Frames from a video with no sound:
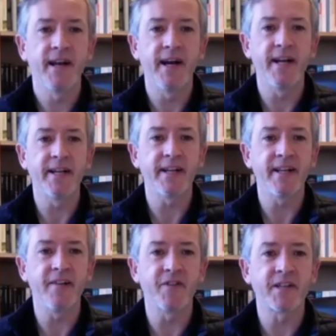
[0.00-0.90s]
and
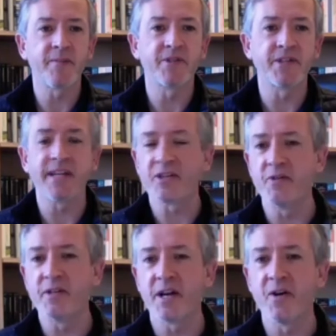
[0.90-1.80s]
if the temperature gets
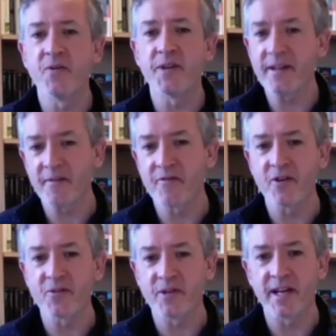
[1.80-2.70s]
too cold it, the
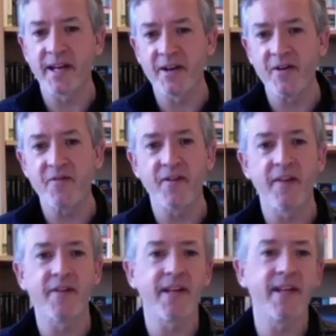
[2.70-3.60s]
frost will kill it off and
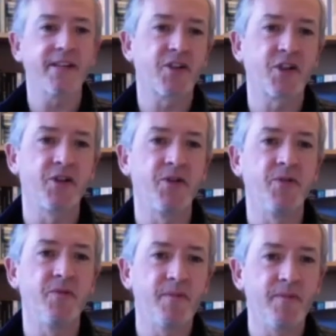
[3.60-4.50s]
if it gets too
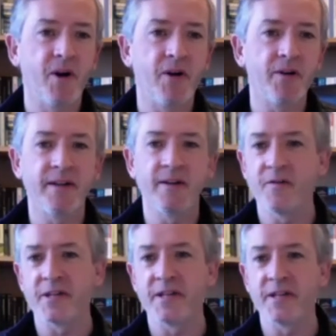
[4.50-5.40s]
hot
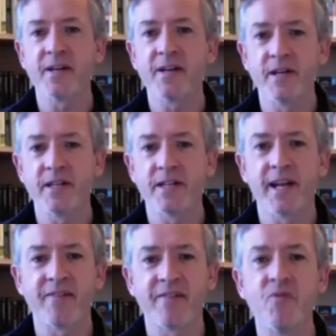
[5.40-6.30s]
obviously likewise
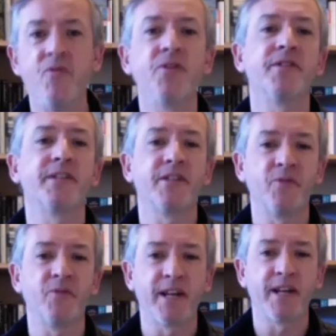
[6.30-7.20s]
lack of water etc
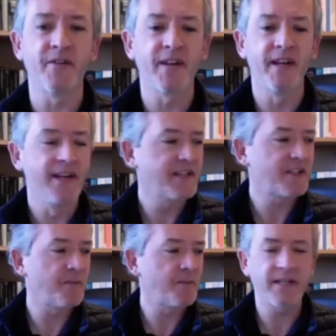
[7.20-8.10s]
will kill it off
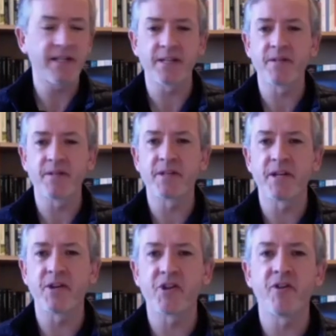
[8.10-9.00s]
so peas sometimes kind
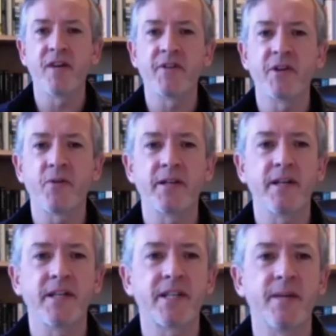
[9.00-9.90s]
of thrive in quite a
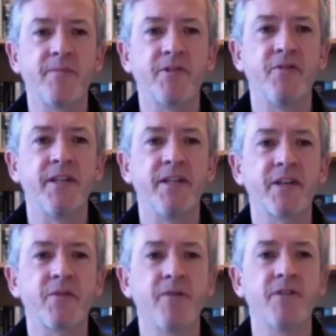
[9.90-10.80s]
nice temperature range they're
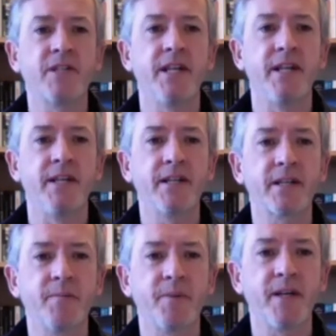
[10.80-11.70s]
quite resilient
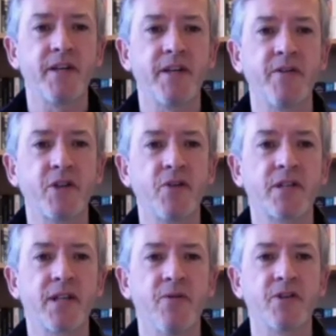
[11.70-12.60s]
but if you go too
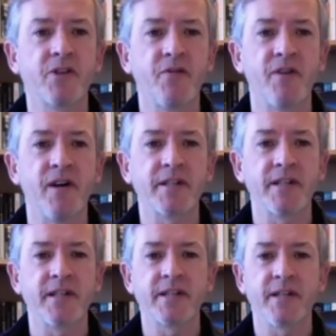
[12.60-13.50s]
slow or too fast then
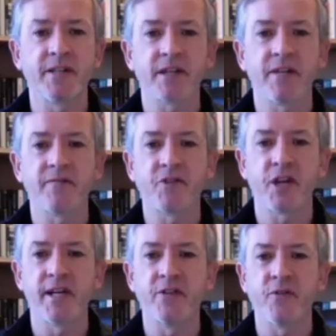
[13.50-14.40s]
they start to kind of
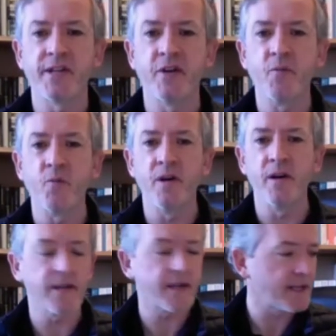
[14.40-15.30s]
change or they don't
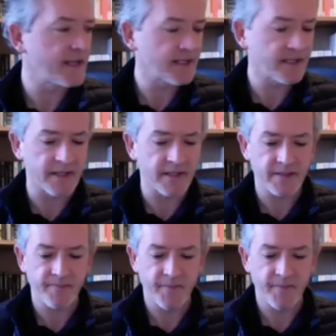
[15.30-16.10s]
work in that sense